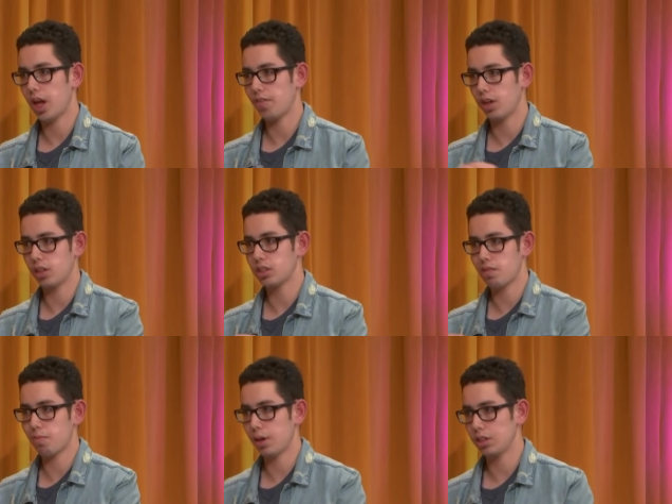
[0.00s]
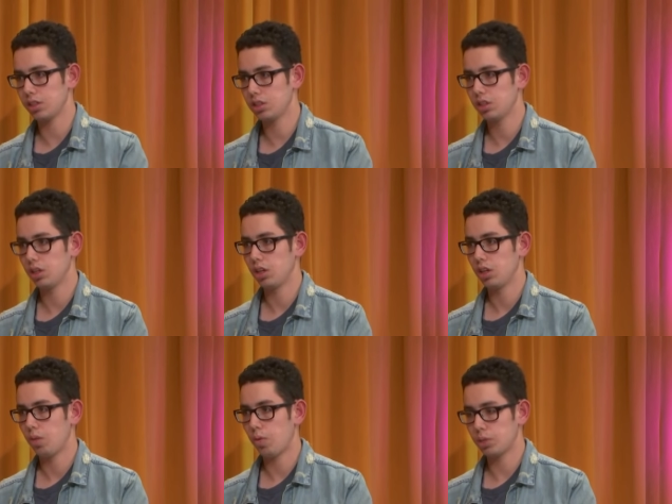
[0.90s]
and then 7 pages,
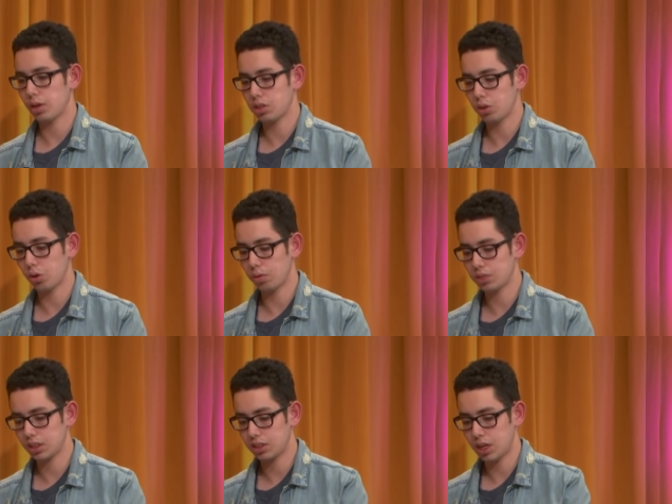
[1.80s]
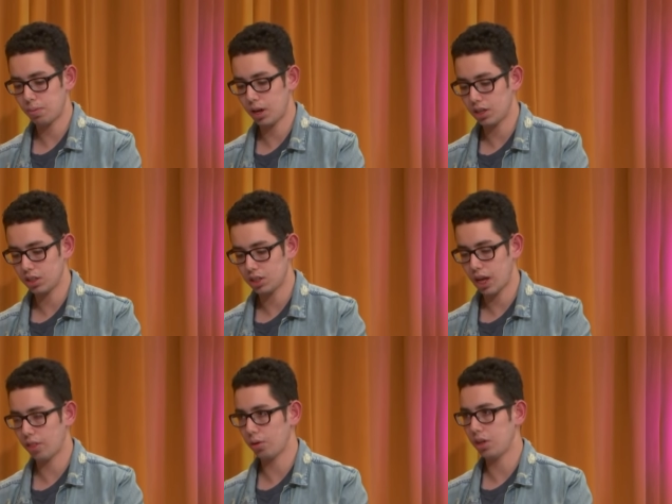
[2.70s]
which makes a total of 16 pages,
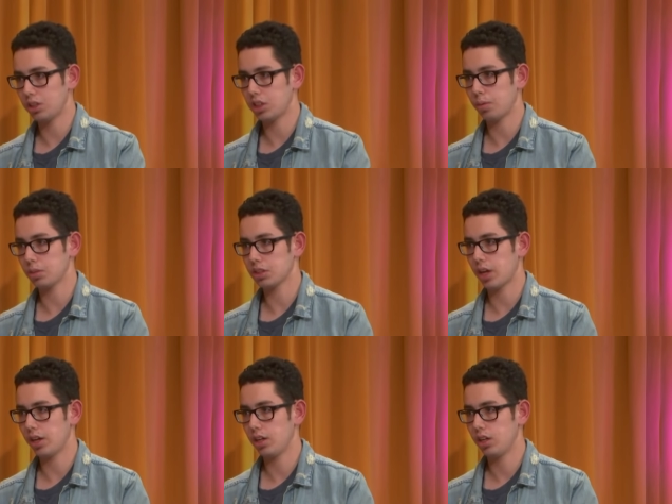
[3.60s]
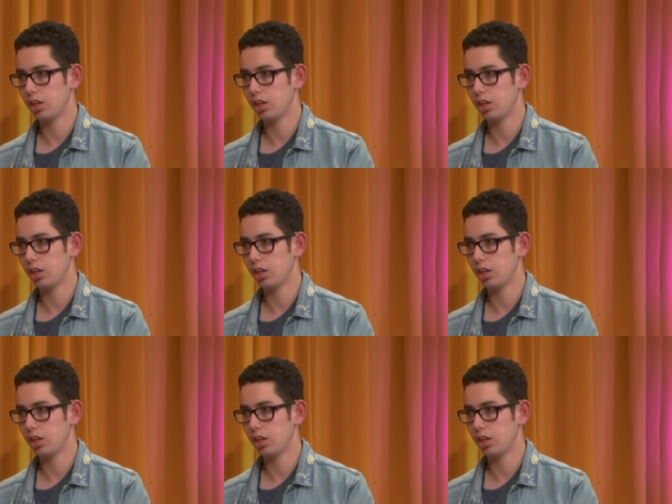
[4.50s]
and they're each double-sided.